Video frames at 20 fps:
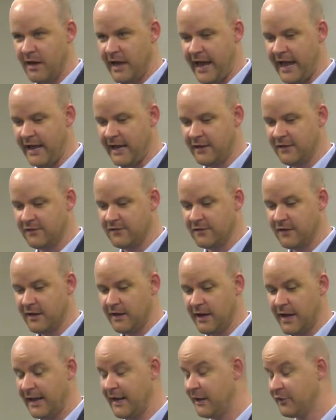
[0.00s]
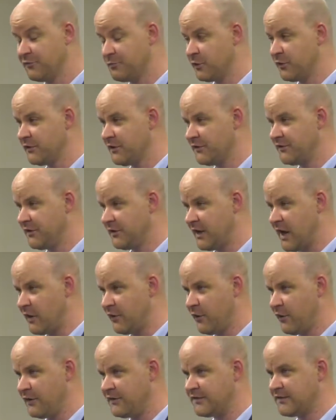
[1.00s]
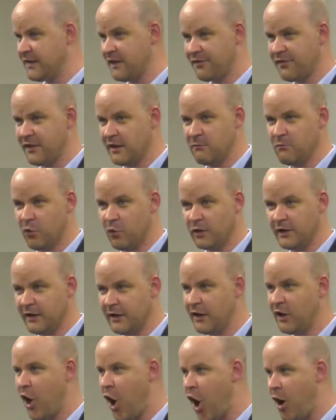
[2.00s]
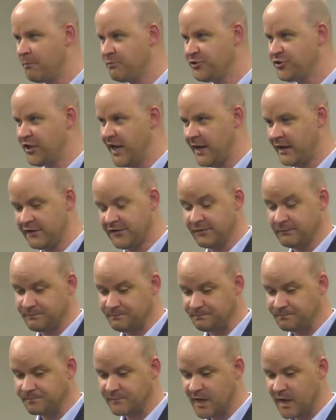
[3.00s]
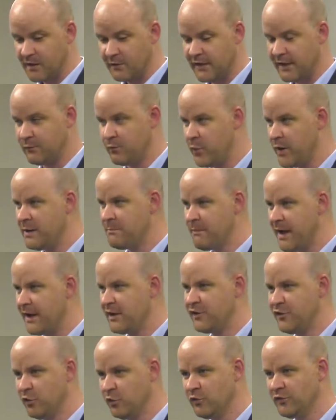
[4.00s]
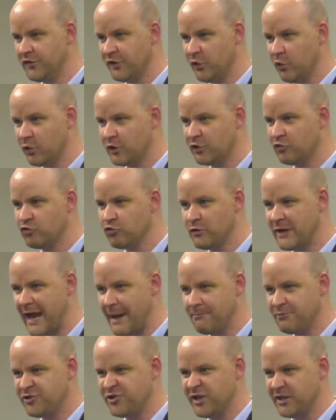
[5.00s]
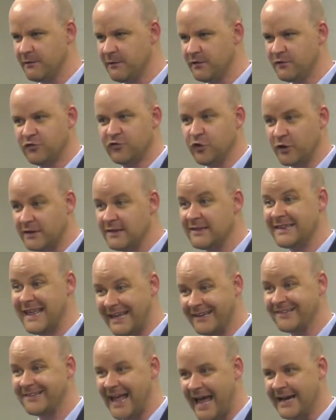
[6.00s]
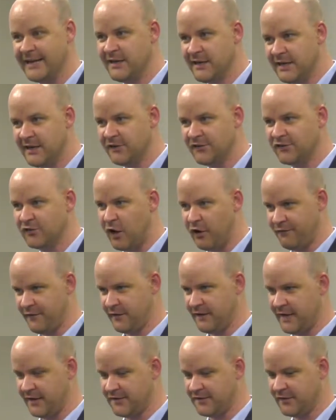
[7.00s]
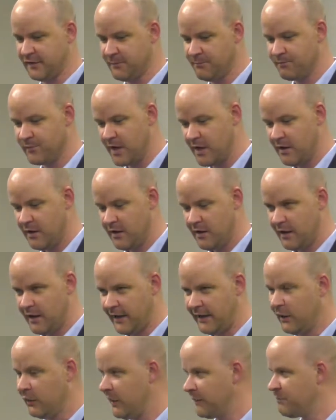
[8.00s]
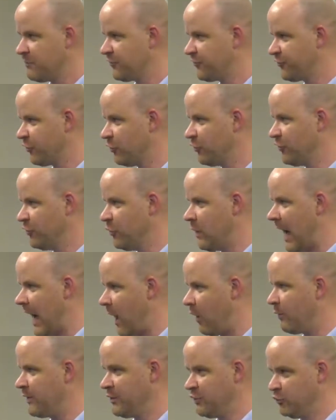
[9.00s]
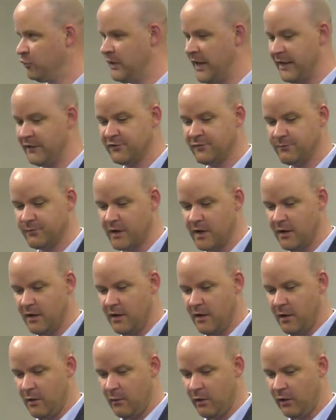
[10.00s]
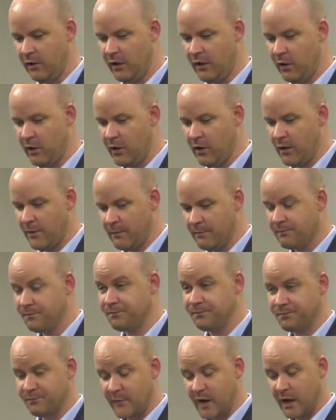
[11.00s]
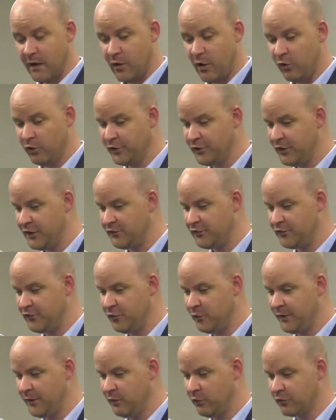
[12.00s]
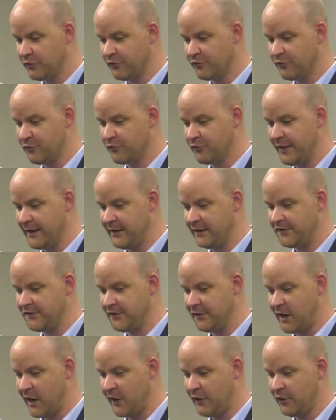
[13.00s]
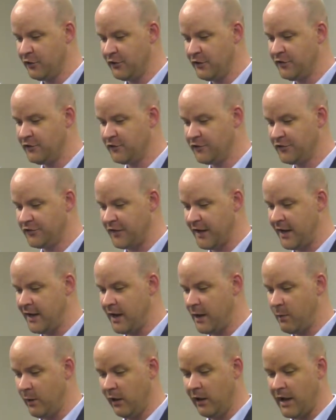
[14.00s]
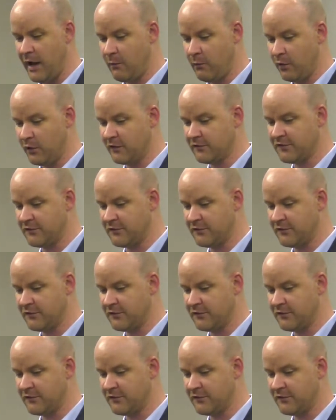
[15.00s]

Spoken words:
And an exploratory scenario is nothing more than an object that we make use in order to capture certain test ideas of a tester. And now let me show you how we do that. Well, all you need to do in order to create a scenario, you need to say, well, I want to